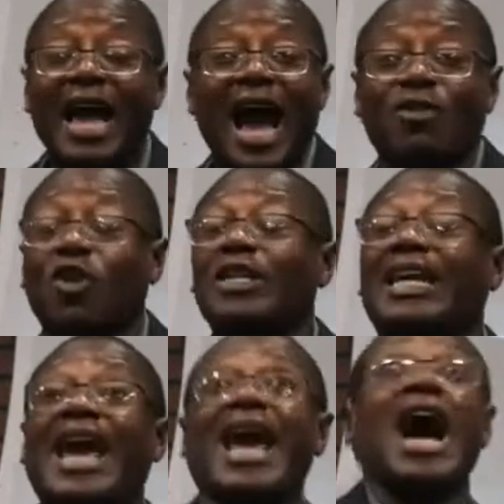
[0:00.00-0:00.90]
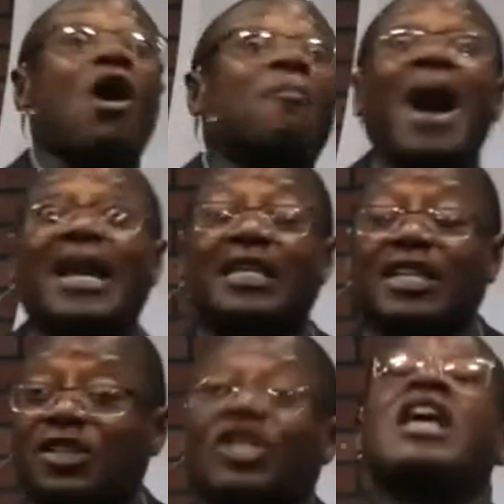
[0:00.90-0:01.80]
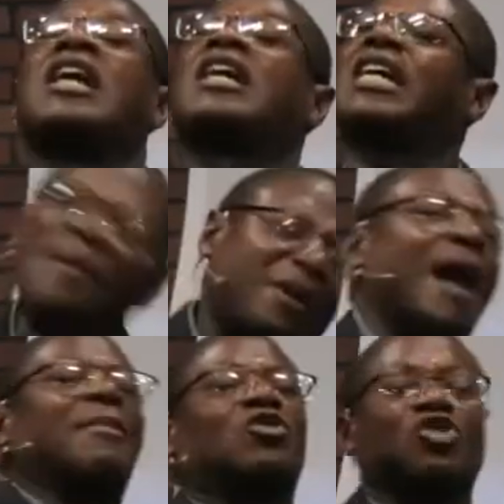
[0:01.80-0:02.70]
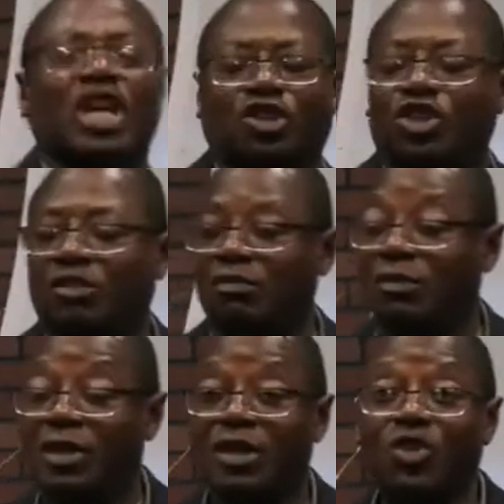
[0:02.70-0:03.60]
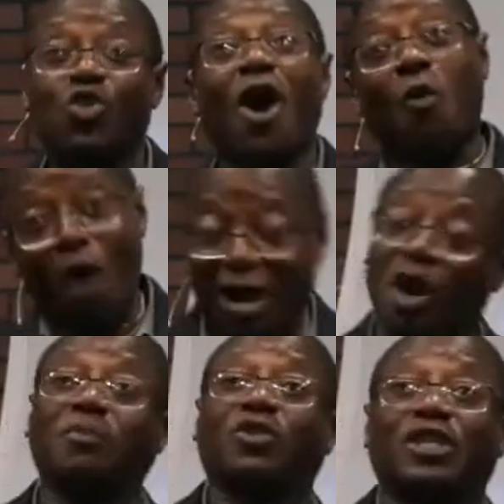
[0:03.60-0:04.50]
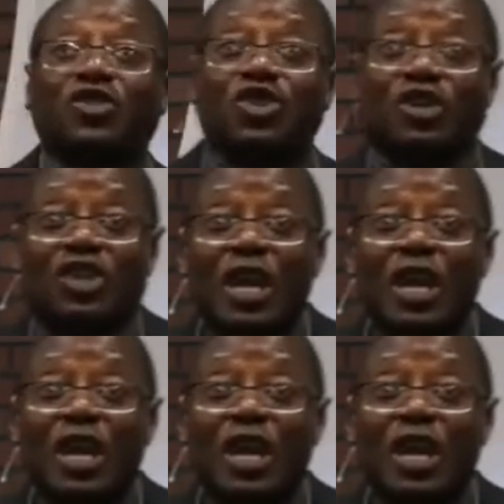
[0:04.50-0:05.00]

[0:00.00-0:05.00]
I don't care how bad it is, keep coming to church. You are welcome to this church